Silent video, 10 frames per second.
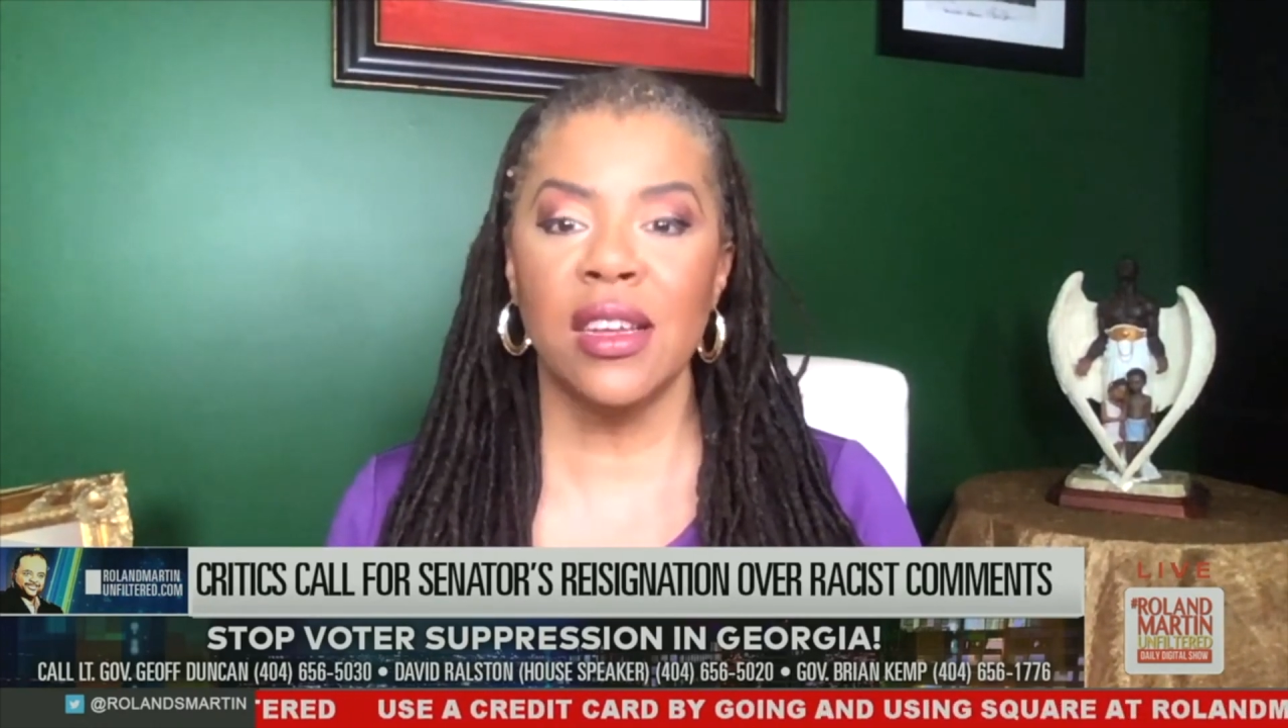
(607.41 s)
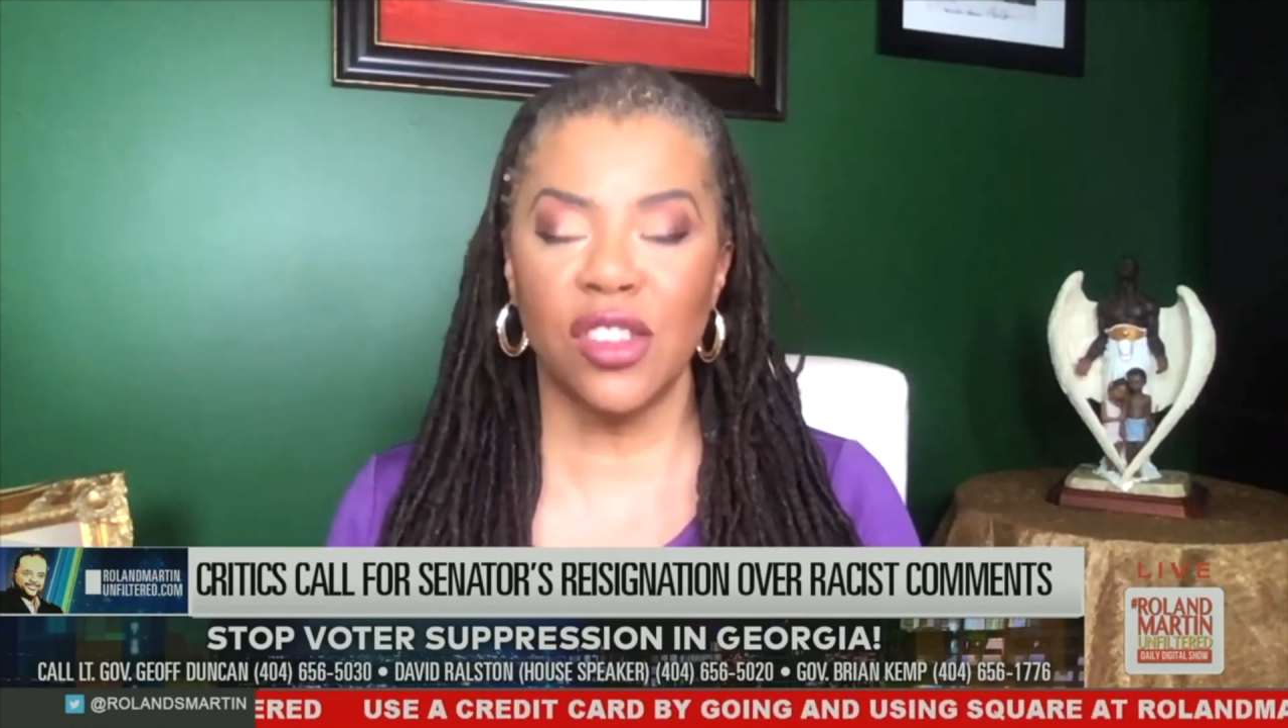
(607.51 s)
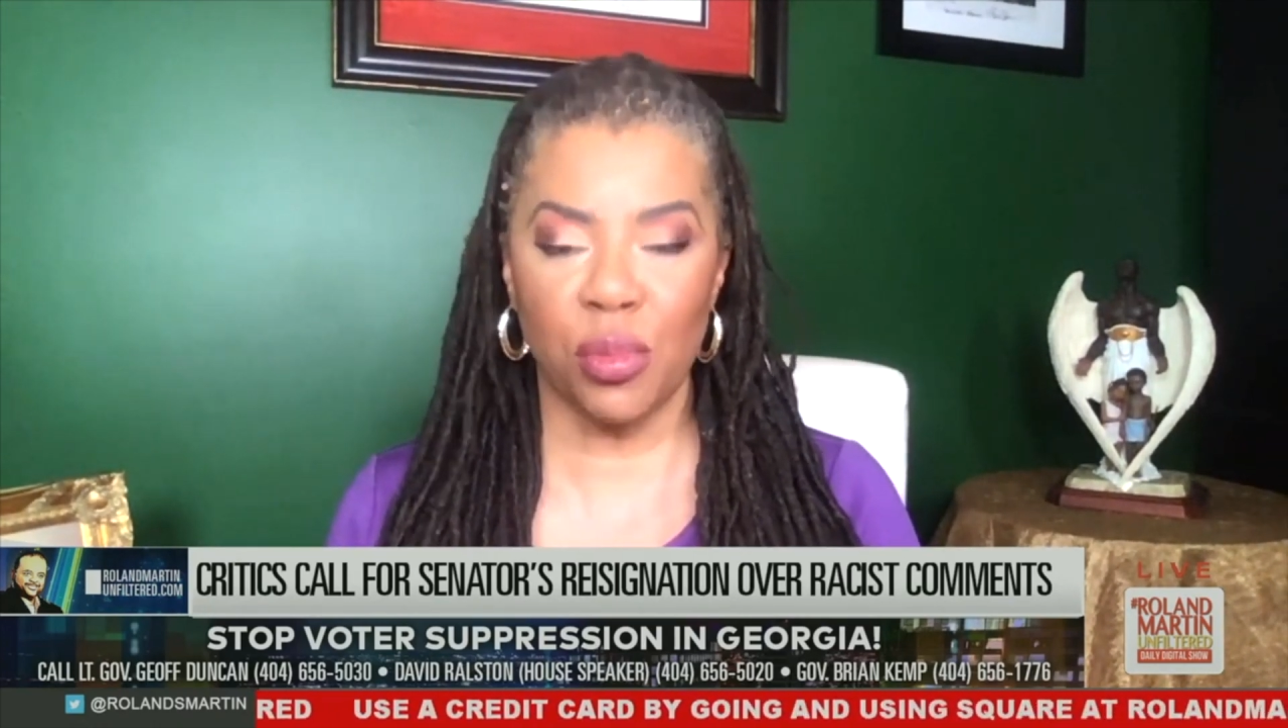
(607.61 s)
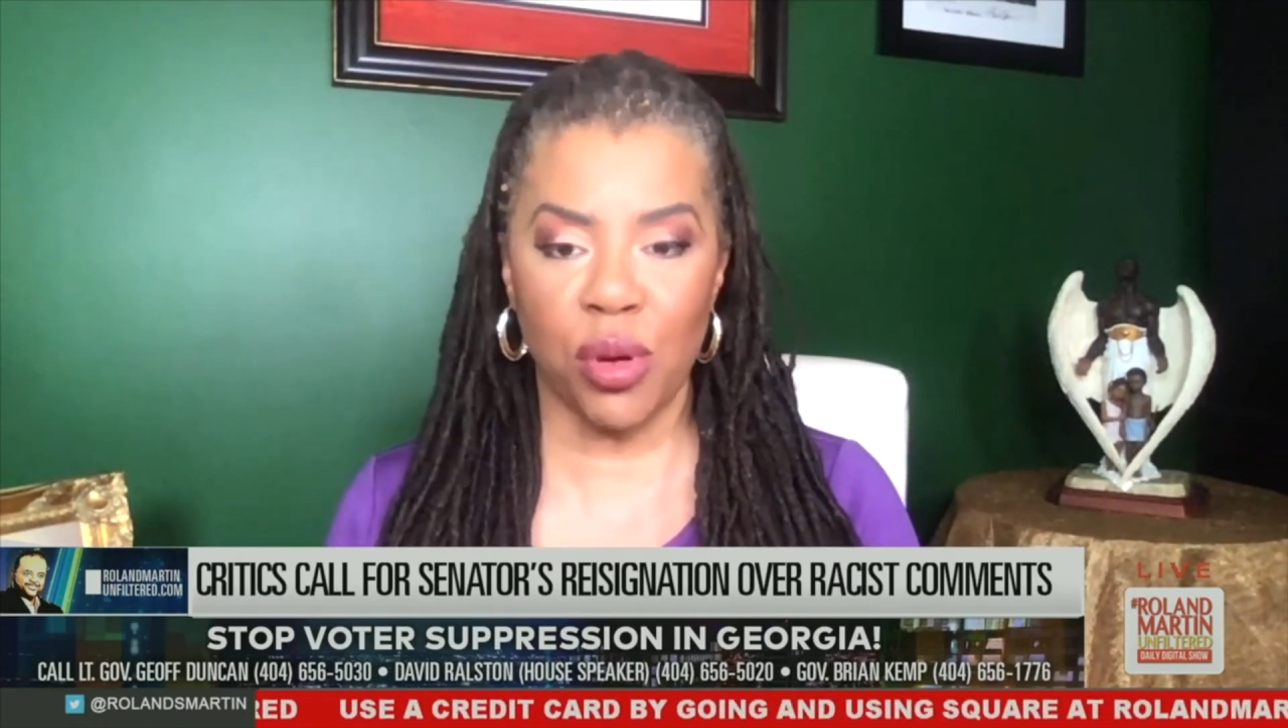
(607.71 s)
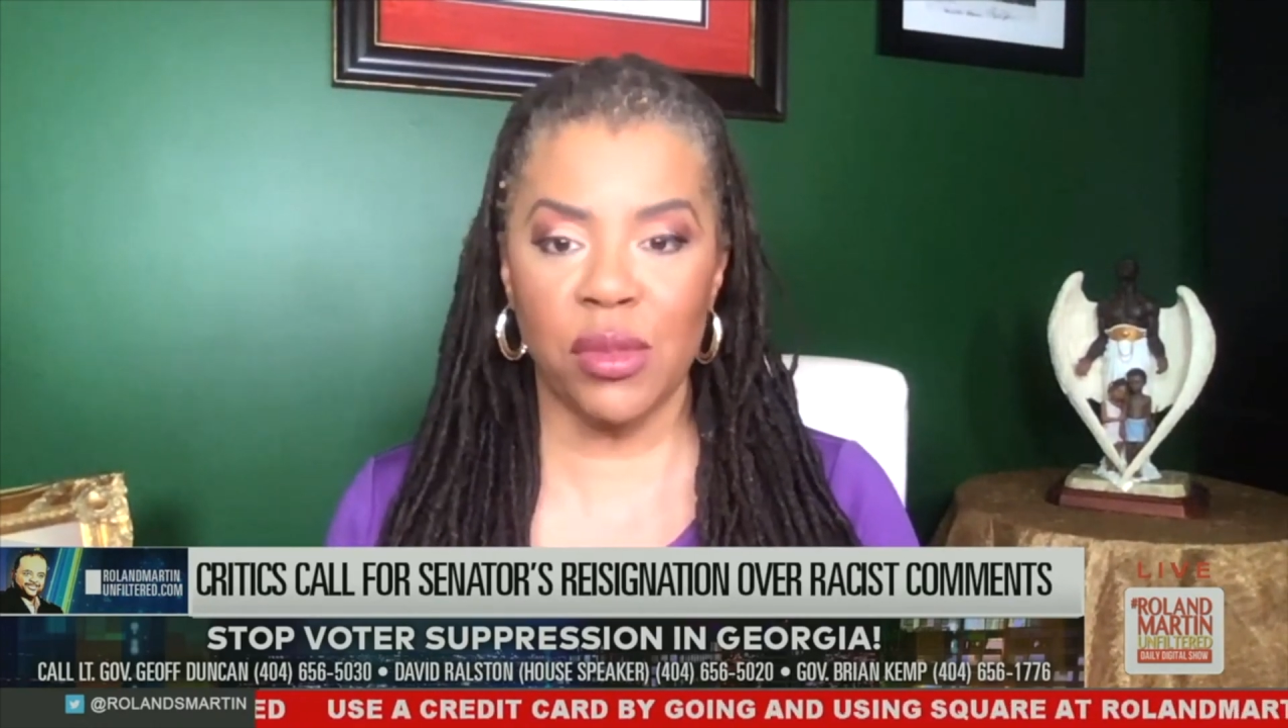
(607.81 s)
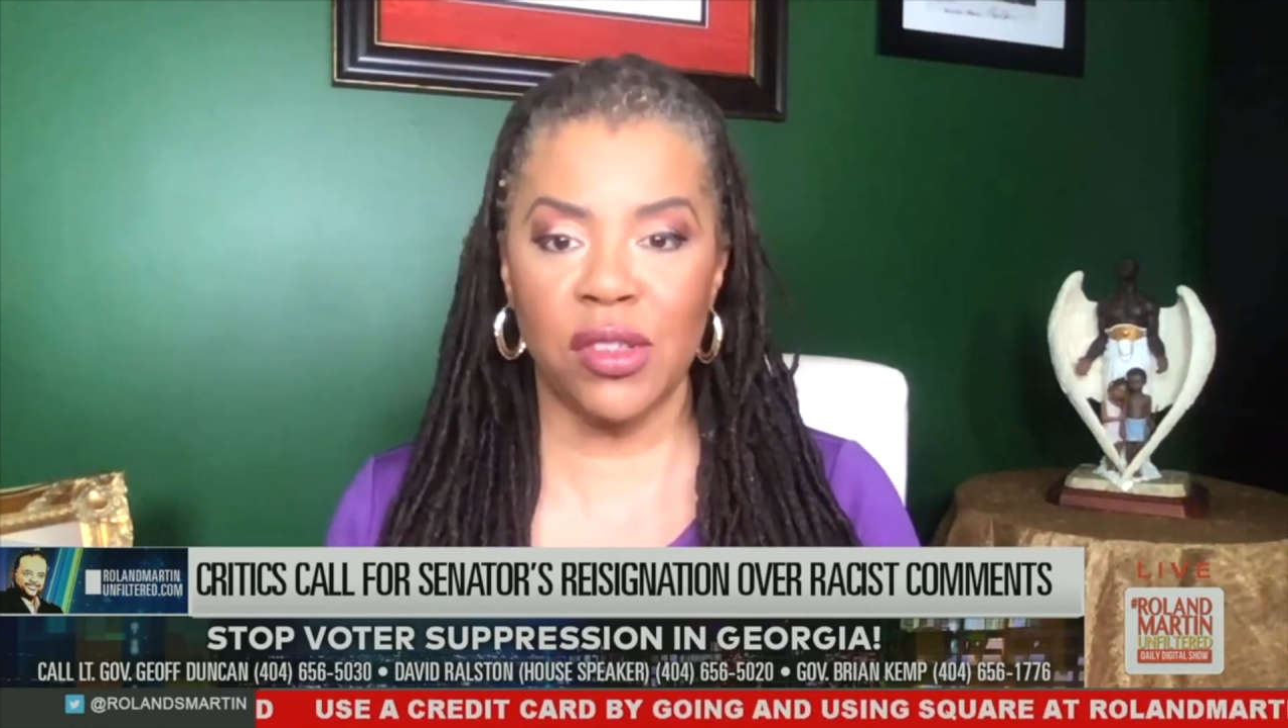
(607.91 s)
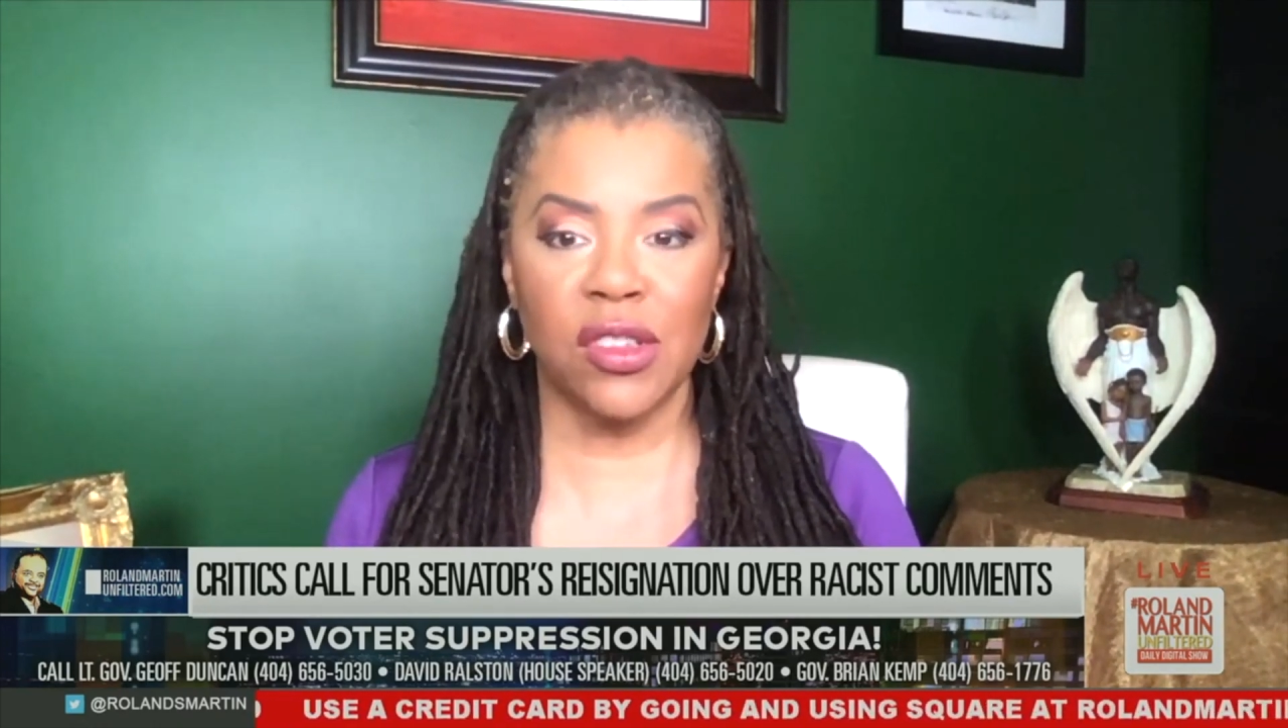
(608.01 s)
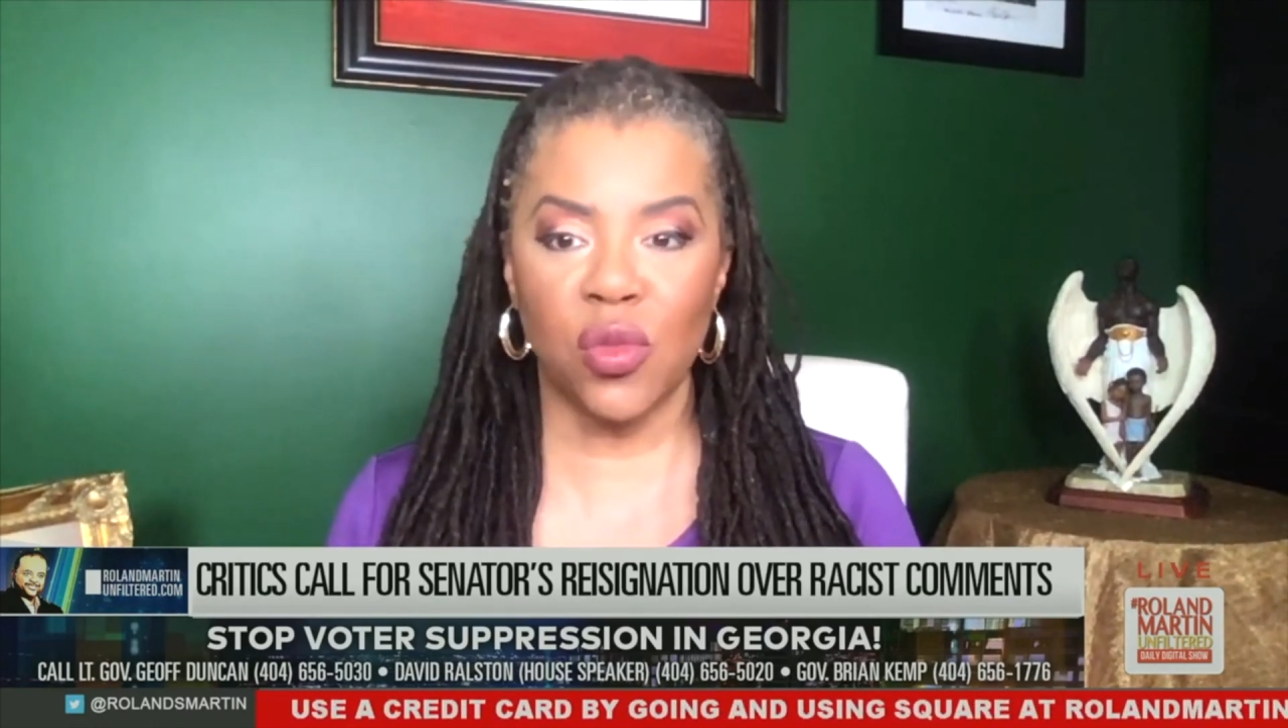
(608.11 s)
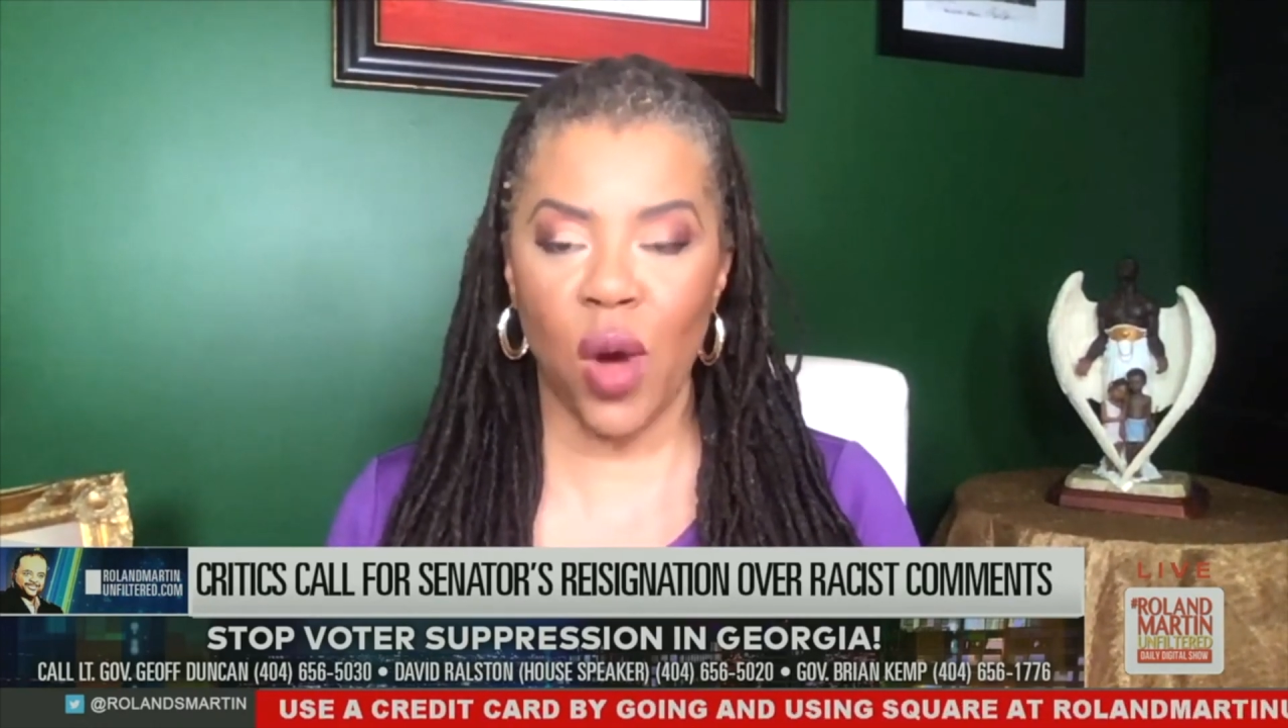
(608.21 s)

supremacist,